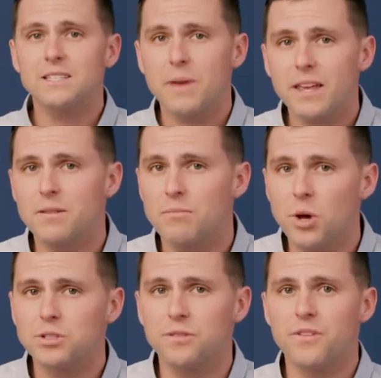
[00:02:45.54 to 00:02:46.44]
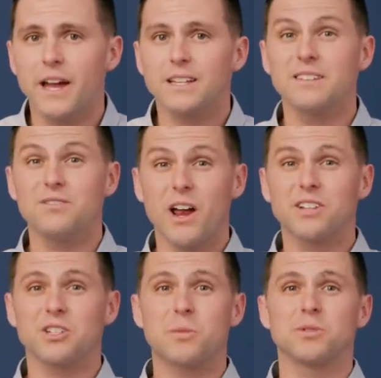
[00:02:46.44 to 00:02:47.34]
to make them most effective, you're
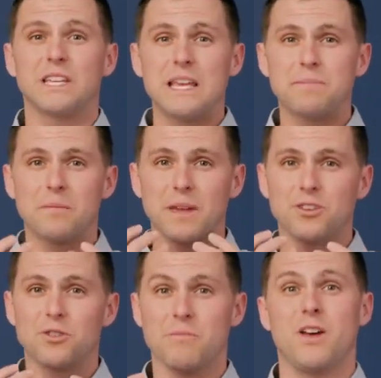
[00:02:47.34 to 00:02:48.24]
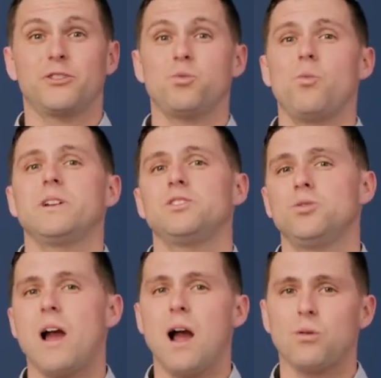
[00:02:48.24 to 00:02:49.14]
actually supposed to keep them in your mouth
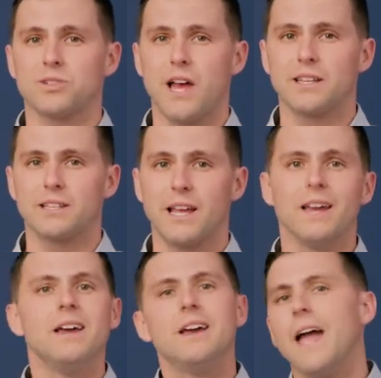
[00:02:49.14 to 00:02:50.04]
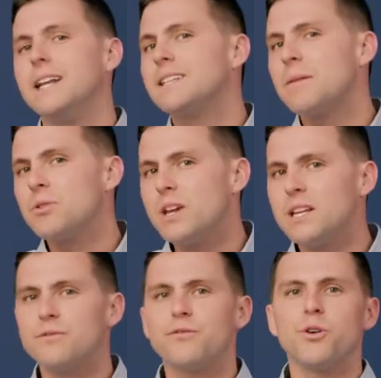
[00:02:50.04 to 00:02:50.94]
22 hours out of the day. Anytime you're
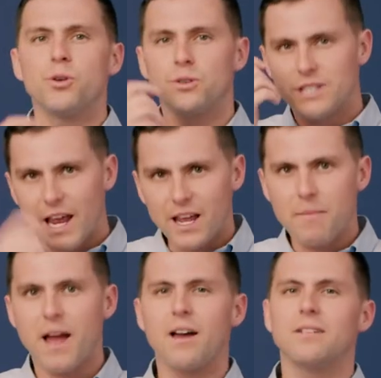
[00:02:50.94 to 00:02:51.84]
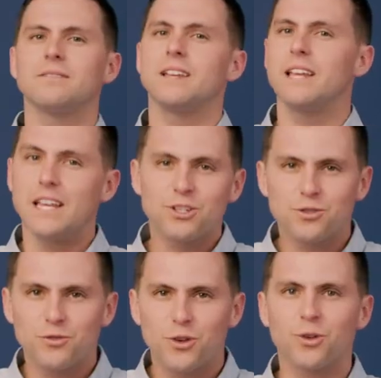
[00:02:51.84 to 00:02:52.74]
eating food, take them out, eat
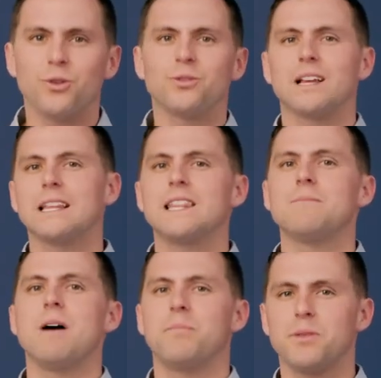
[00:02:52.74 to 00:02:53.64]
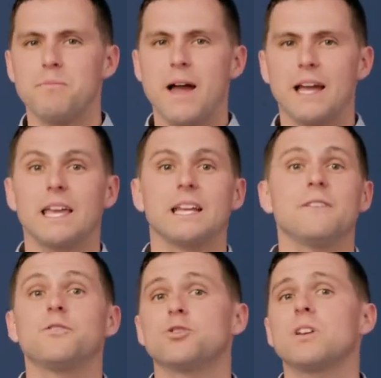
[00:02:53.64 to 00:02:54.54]
your food, clean them up, put them back in.
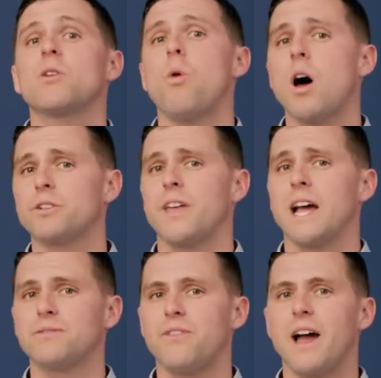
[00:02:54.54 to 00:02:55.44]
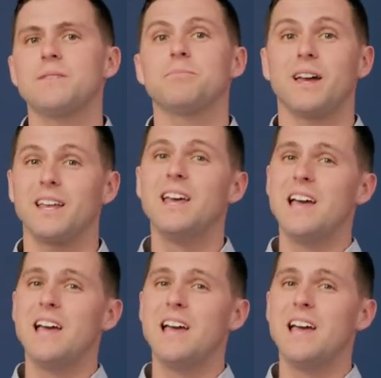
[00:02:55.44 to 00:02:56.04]
If you're drinking water, that's fine, but